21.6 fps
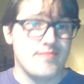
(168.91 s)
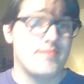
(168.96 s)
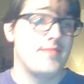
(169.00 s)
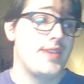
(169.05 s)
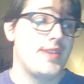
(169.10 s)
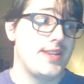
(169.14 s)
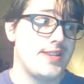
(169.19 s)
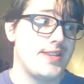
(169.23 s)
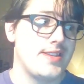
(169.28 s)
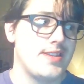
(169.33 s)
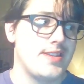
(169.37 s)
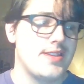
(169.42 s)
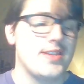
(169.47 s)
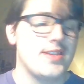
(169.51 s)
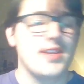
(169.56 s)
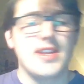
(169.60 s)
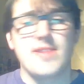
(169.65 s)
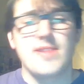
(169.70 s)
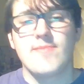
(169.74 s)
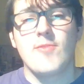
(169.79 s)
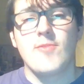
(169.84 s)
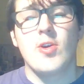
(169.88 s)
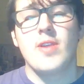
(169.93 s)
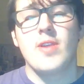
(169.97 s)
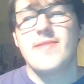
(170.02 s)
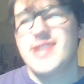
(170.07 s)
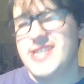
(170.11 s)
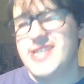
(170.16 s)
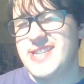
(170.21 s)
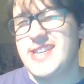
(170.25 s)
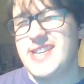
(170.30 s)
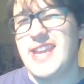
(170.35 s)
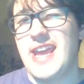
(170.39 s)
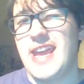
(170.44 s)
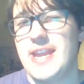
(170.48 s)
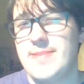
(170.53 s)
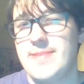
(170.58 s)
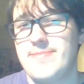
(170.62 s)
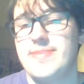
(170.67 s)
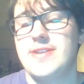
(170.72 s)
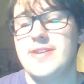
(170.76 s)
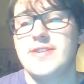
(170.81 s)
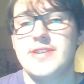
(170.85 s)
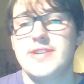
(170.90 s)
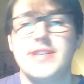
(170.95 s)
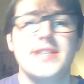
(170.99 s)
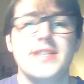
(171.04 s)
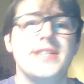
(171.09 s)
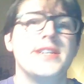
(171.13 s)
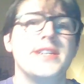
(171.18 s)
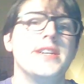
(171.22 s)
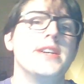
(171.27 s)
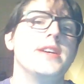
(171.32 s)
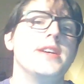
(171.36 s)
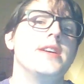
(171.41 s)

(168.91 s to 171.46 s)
it's more of a dead period.